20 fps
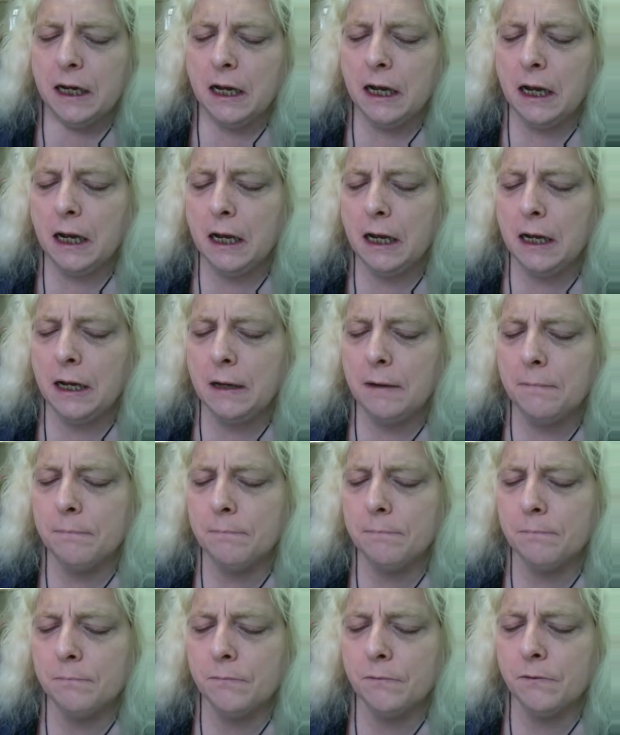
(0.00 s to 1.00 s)

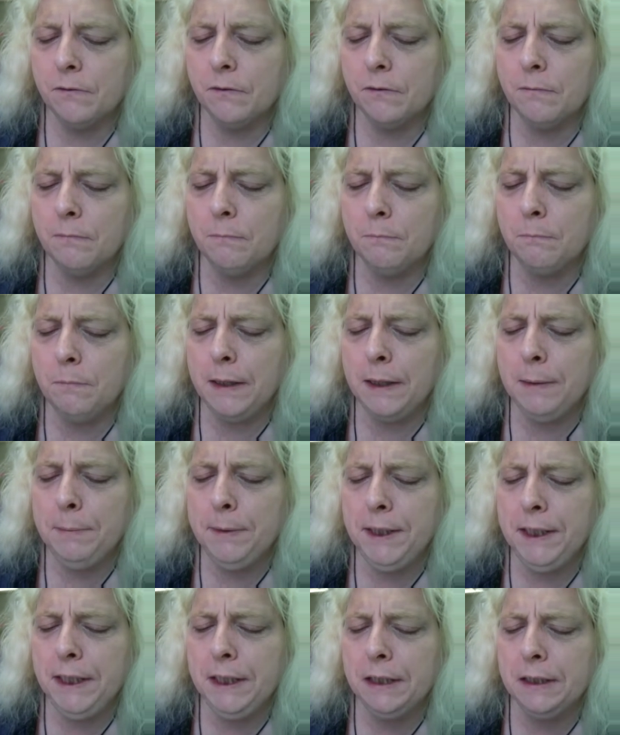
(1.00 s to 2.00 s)
um,
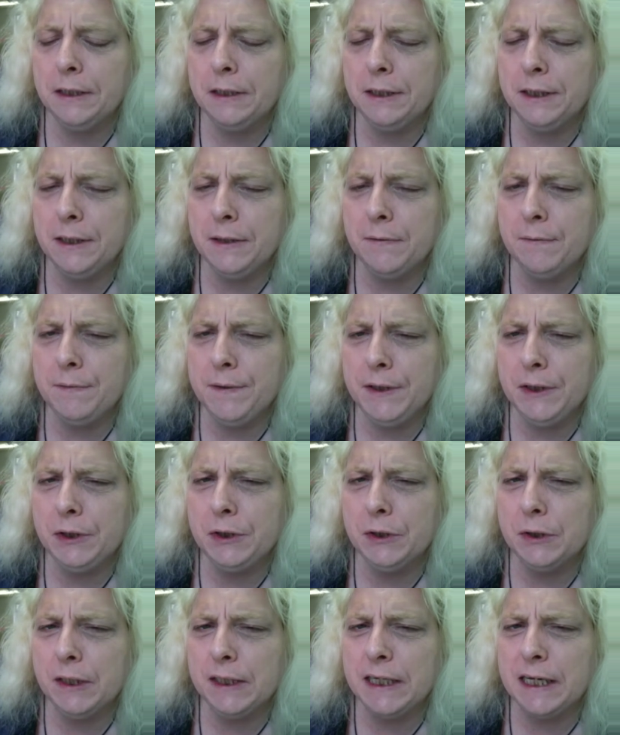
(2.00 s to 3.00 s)
maybe in the near
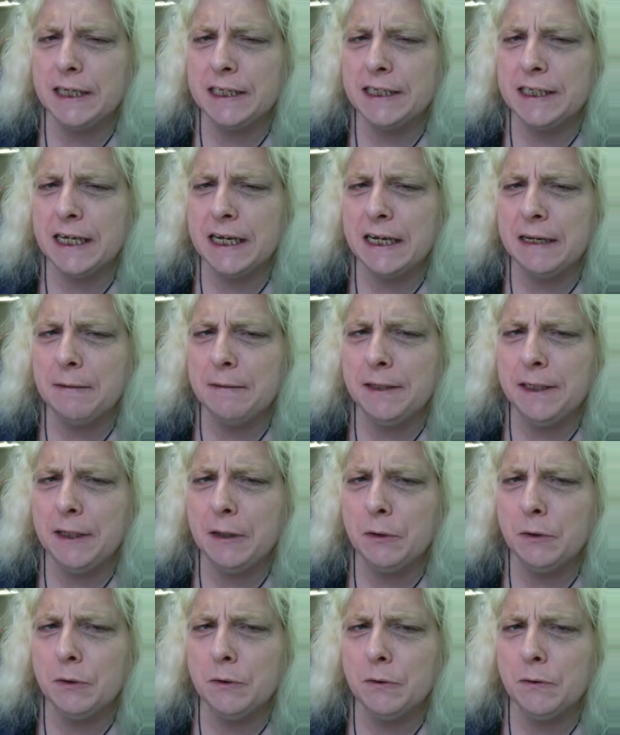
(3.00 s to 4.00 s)
future, like I said, the
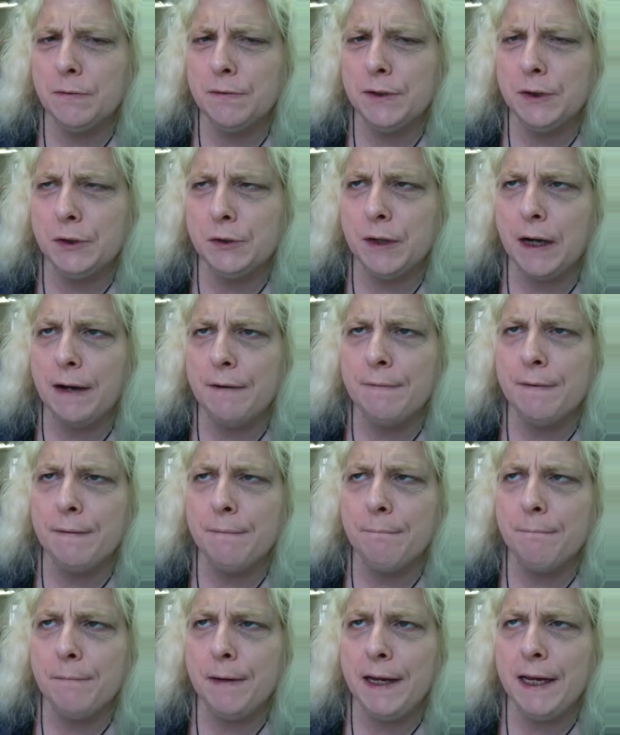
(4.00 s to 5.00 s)
owner of the
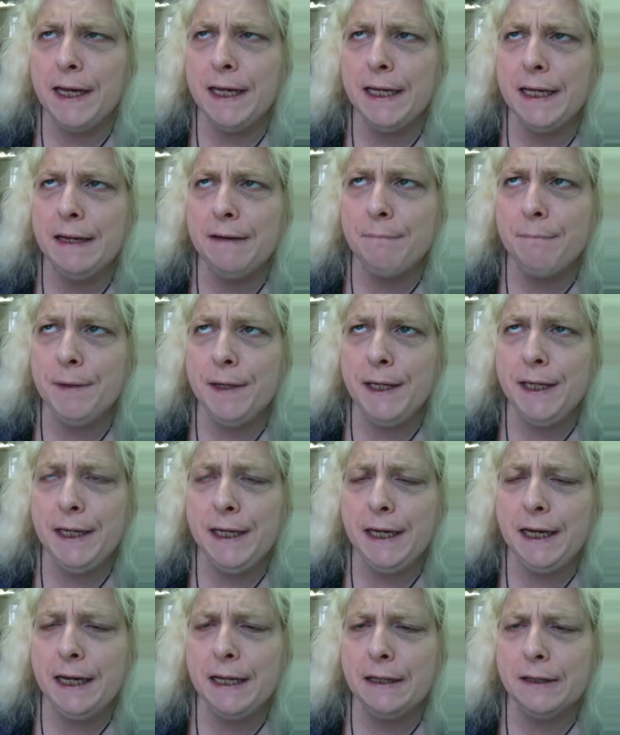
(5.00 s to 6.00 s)
drive-in may give
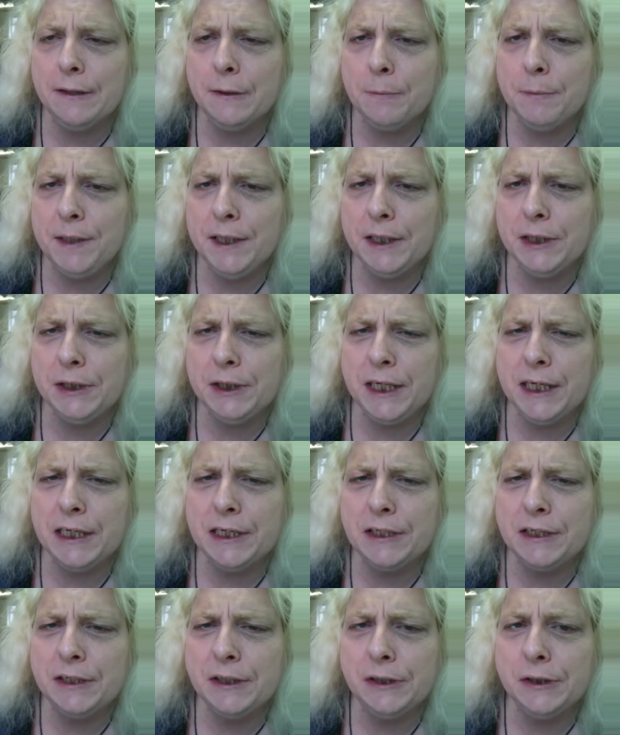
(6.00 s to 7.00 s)
me and let me a
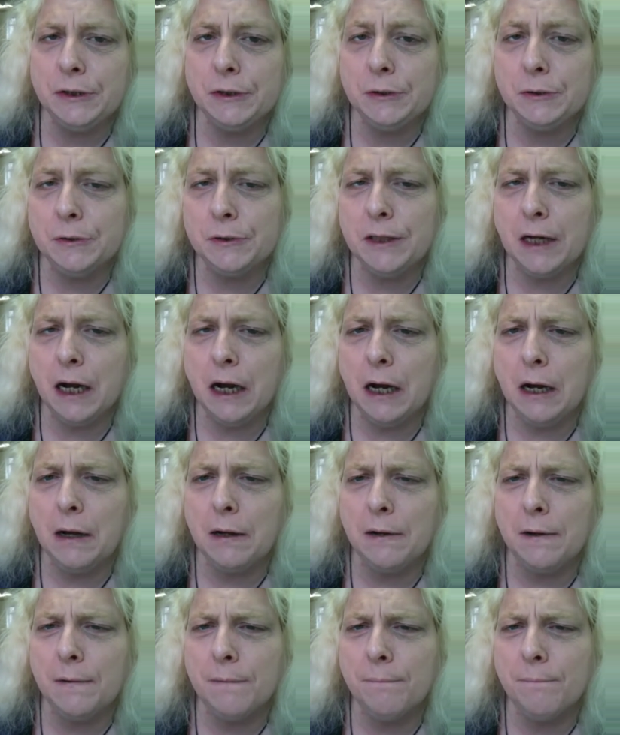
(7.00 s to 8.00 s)
chance to
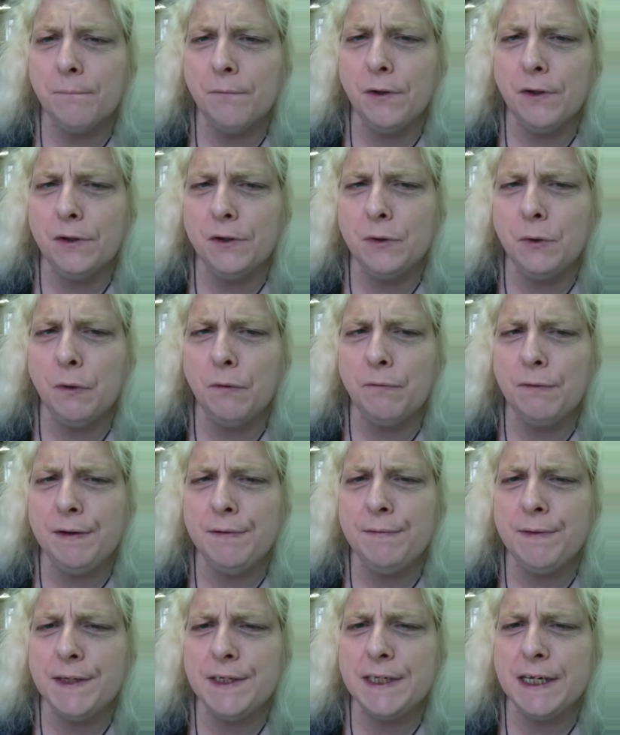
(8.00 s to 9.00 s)
uh, do a
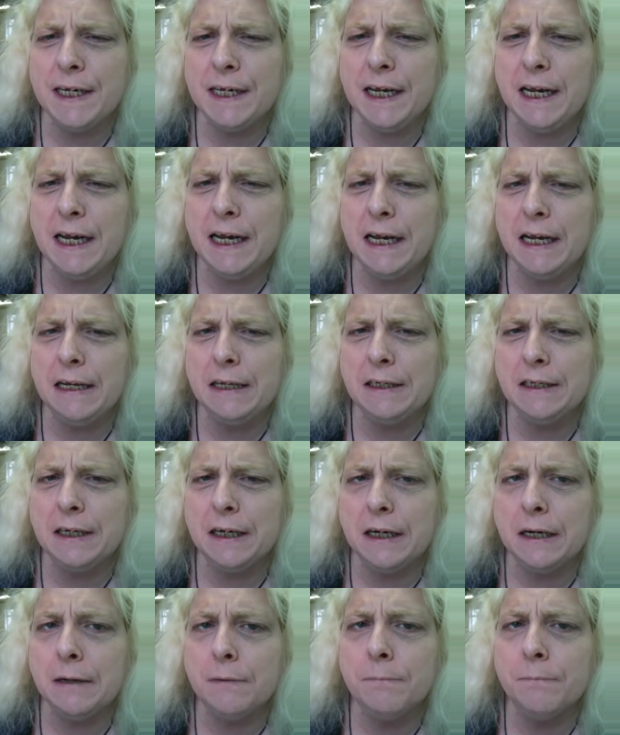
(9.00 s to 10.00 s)
revisit and
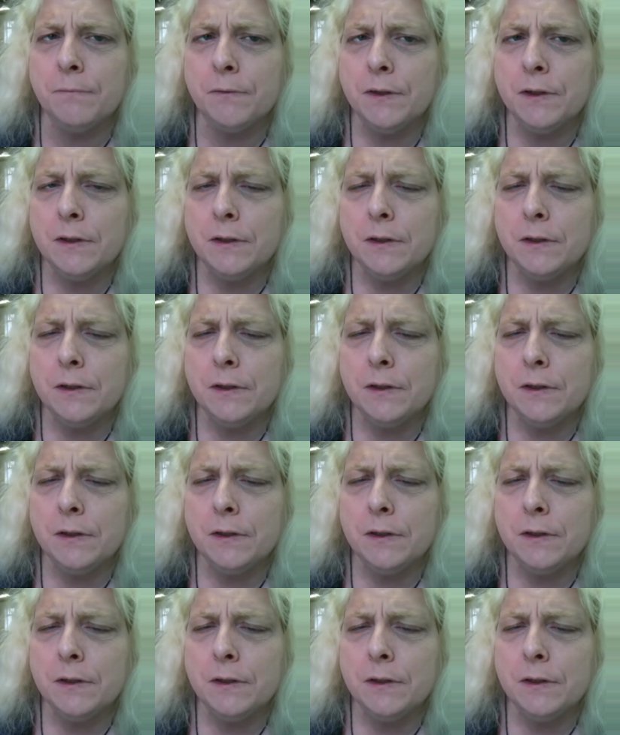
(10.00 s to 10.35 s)
um,